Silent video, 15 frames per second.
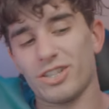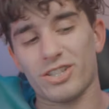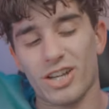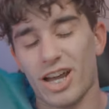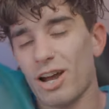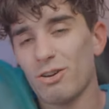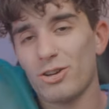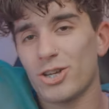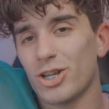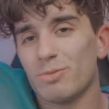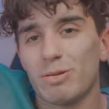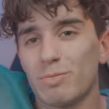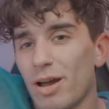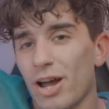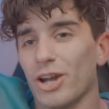So how are you gonna
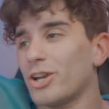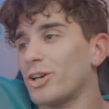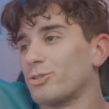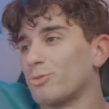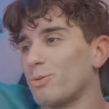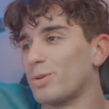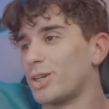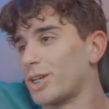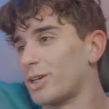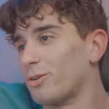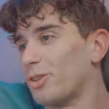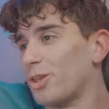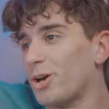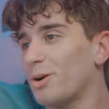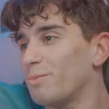be mad at us when we
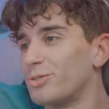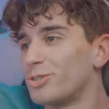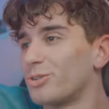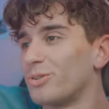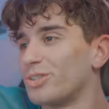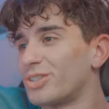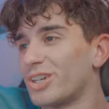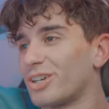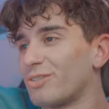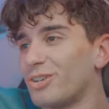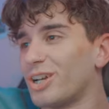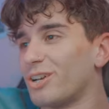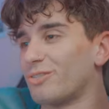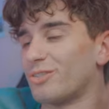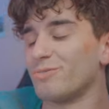killed them? So it's like
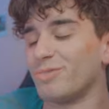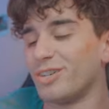whatever.